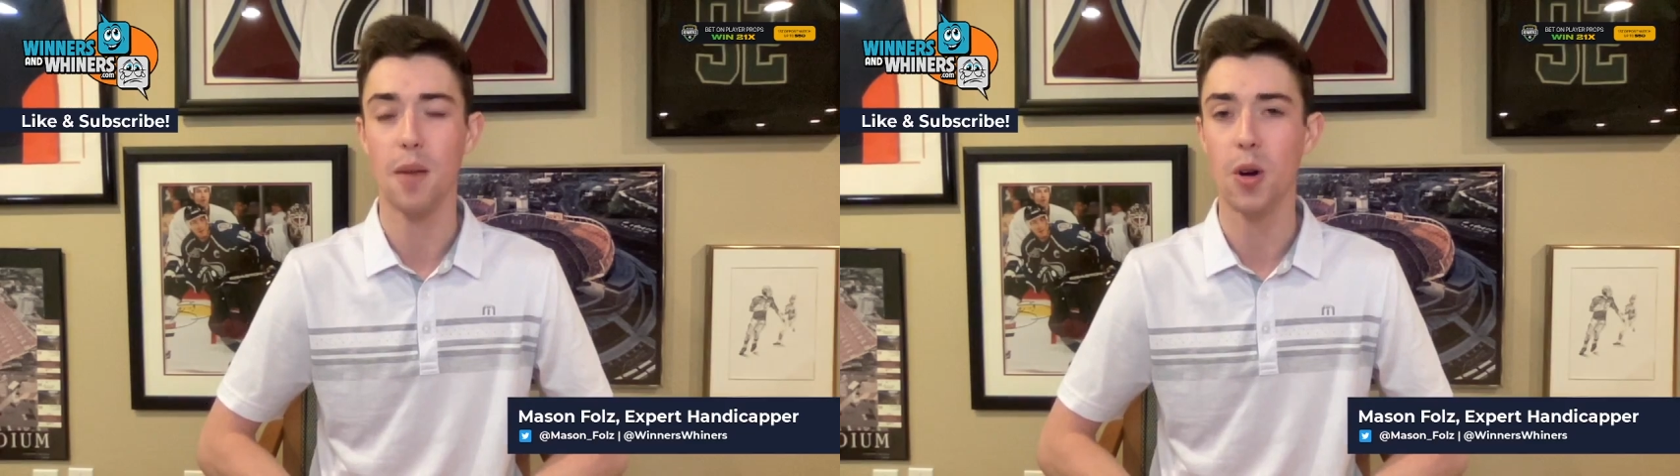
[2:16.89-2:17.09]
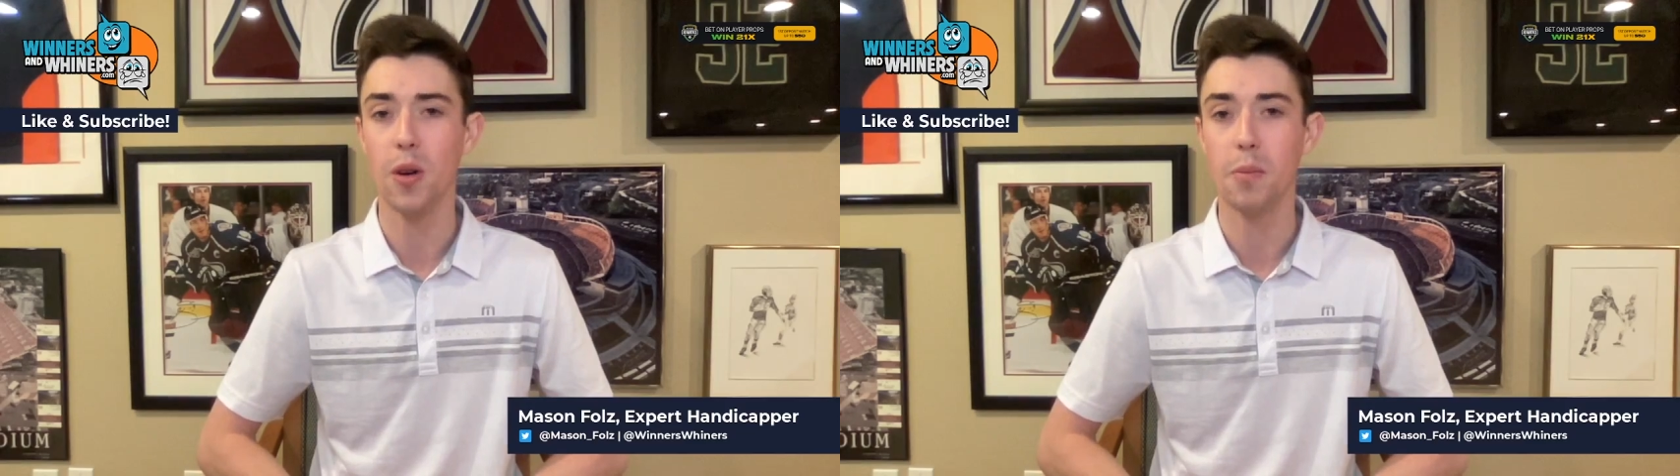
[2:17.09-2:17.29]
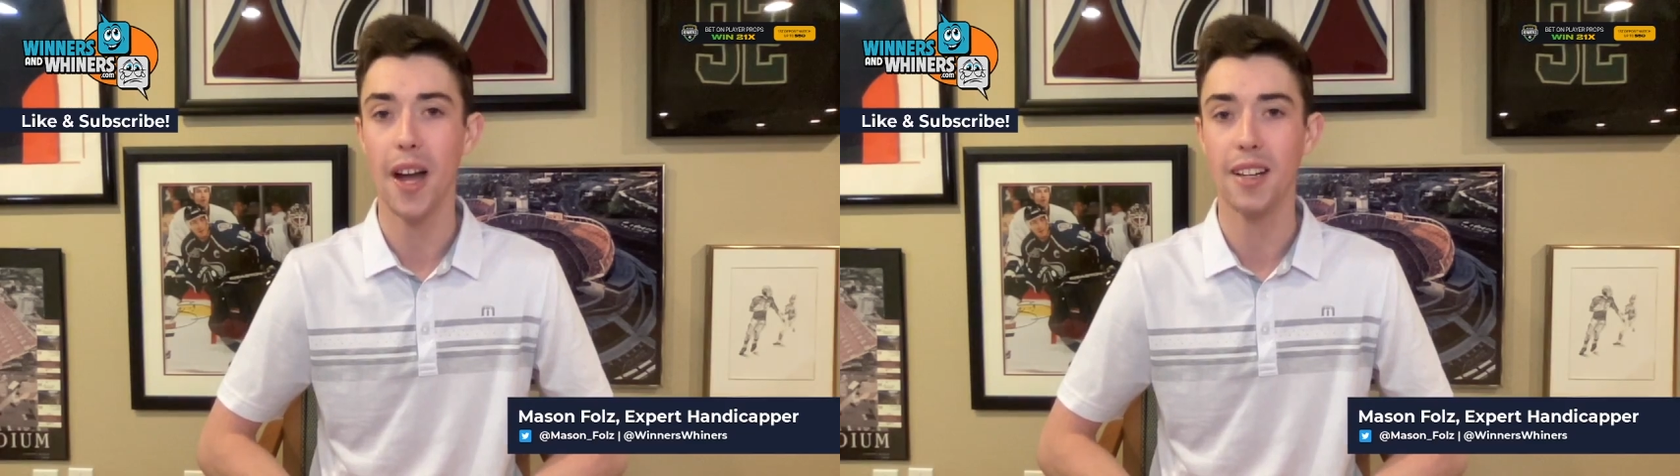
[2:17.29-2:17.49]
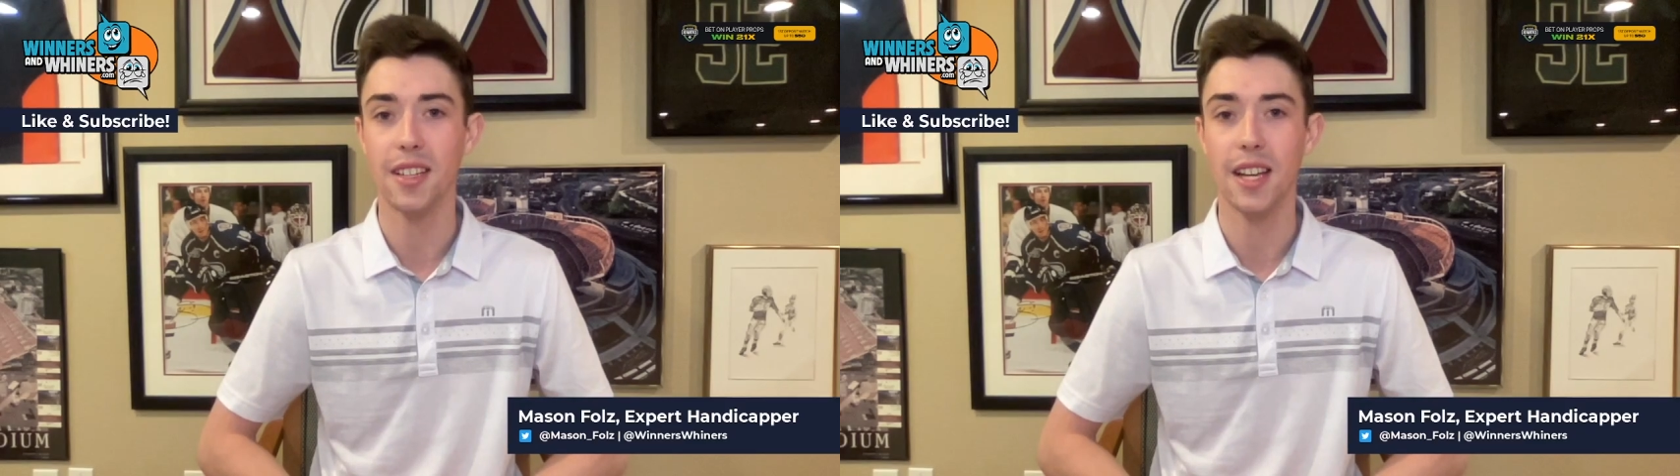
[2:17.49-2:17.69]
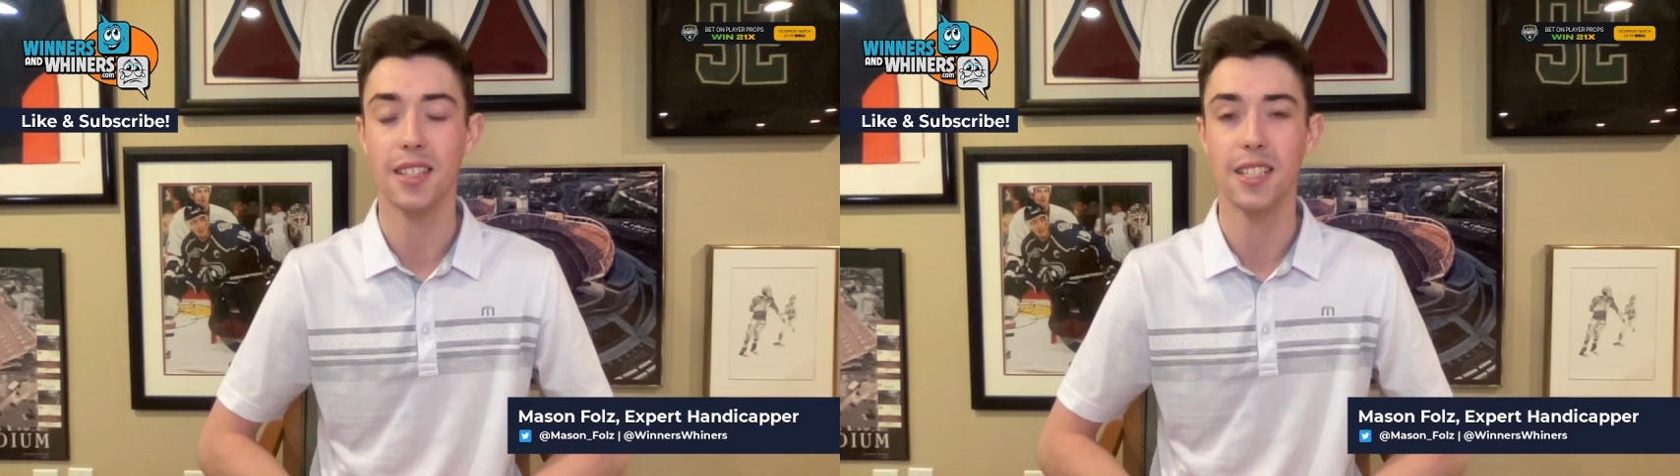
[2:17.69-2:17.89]
I'm going back to
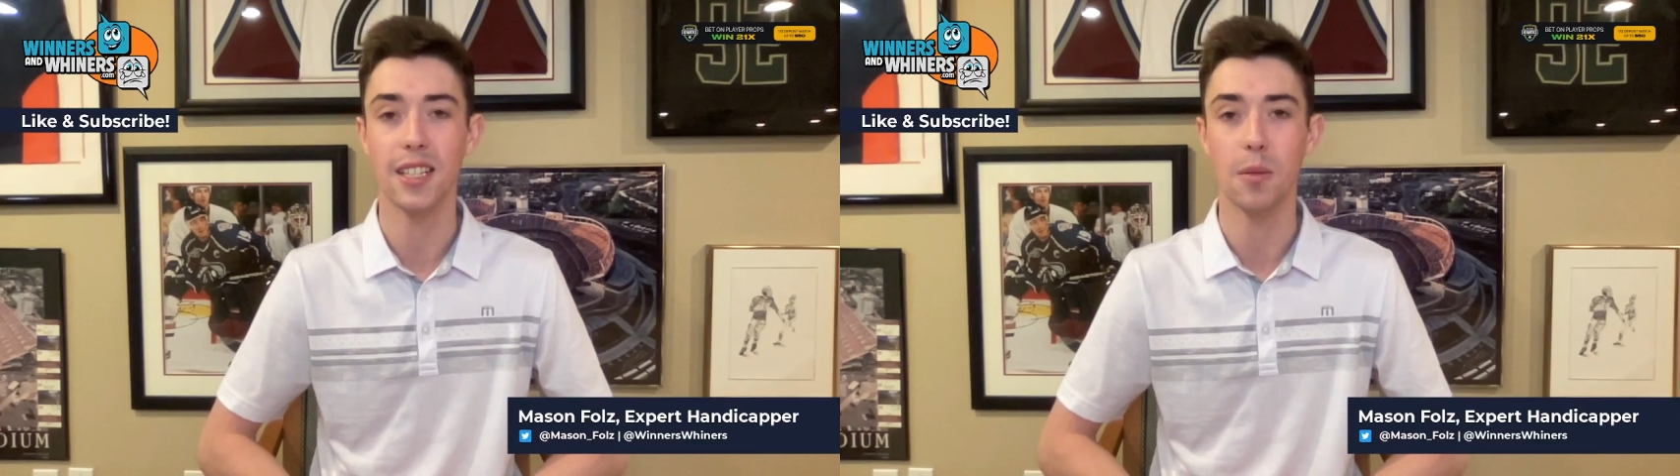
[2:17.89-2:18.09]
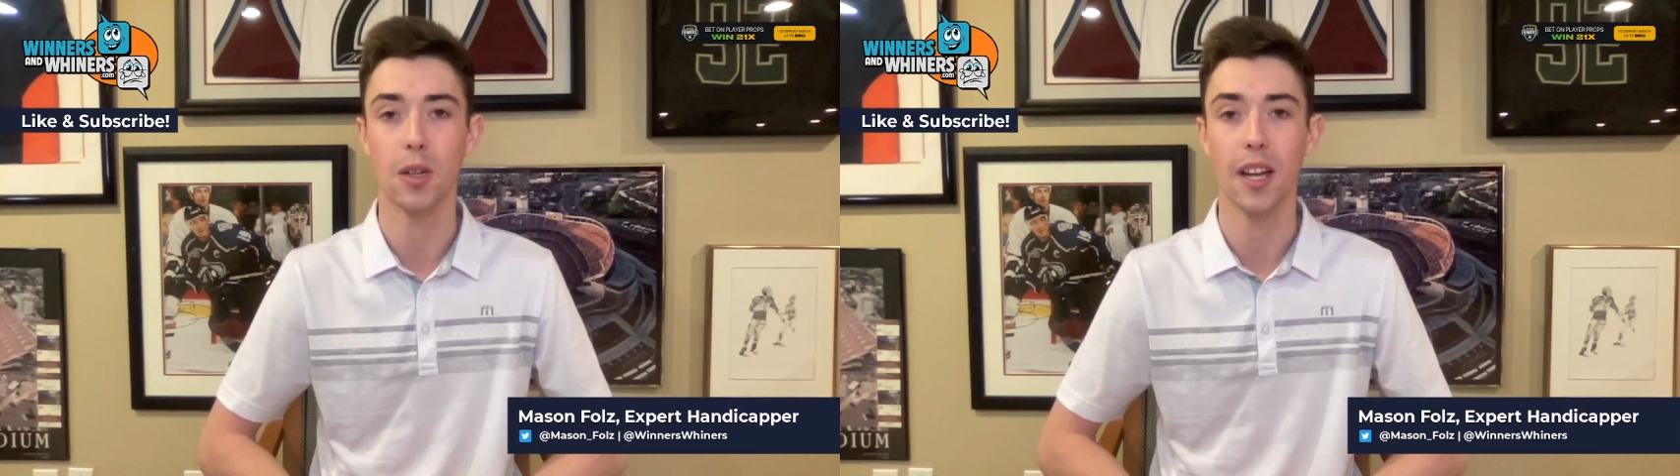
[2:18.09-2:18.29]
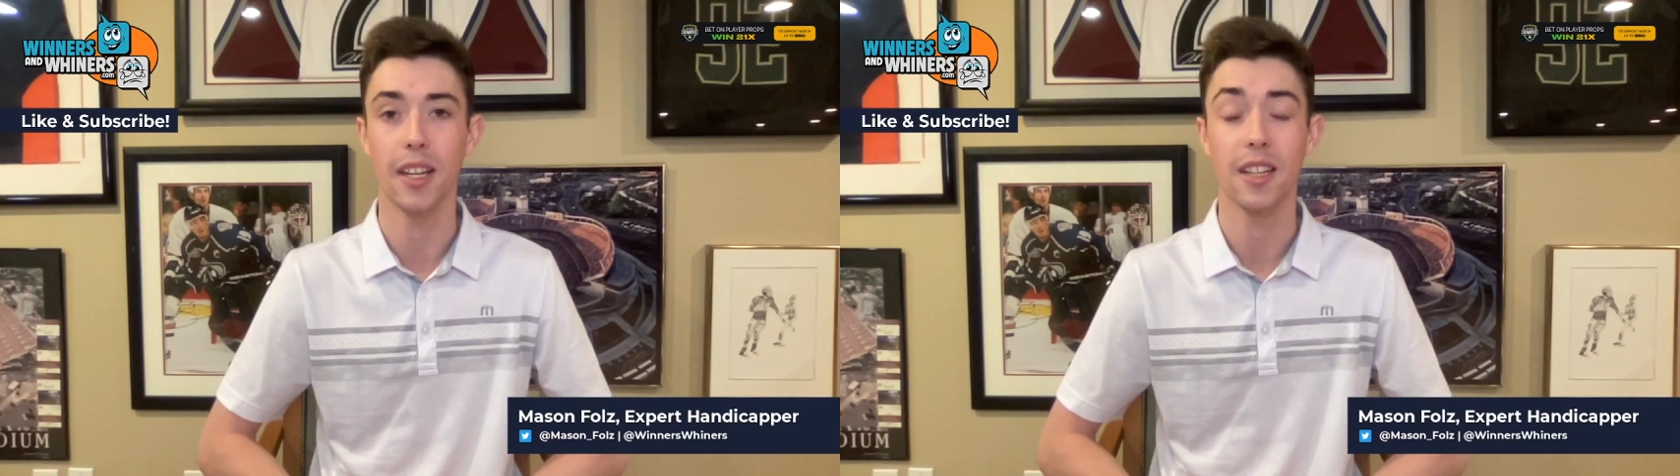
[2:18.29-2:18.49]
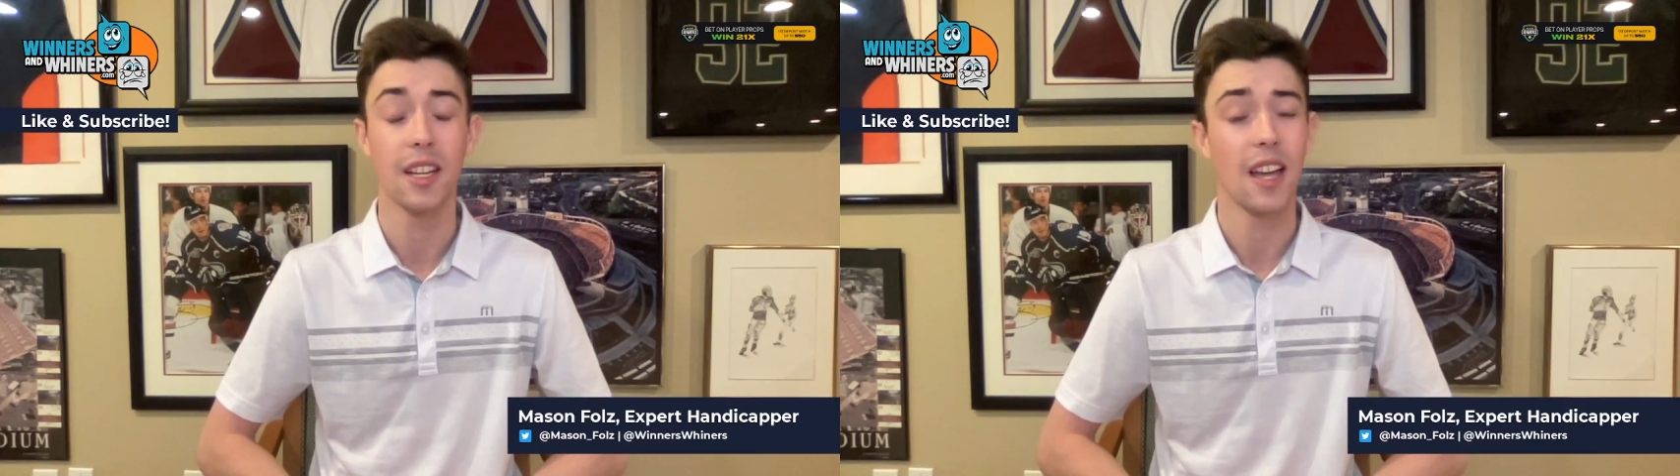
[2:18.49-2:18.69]
the NCAA